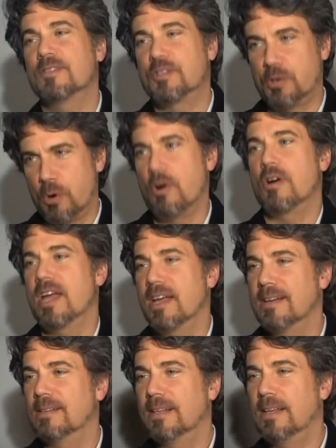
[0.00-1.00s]
story.
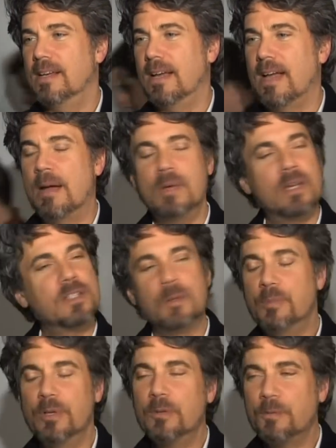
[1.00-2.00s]
I mean, it's
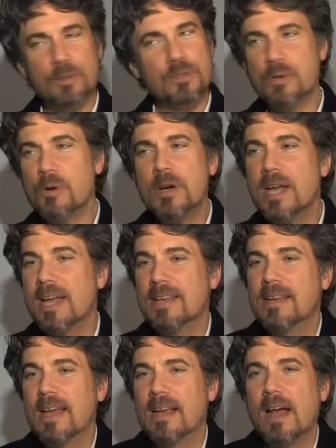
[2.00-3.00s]
a beautiful story,
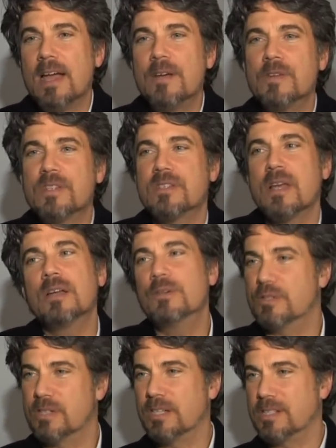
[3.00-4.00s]
and I have a son
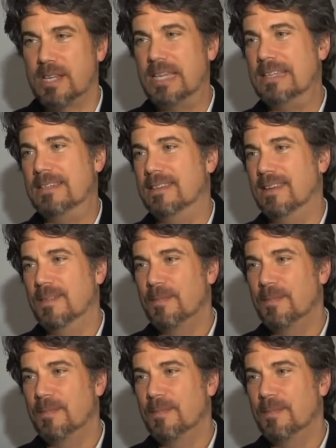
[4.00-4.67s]
who's 16.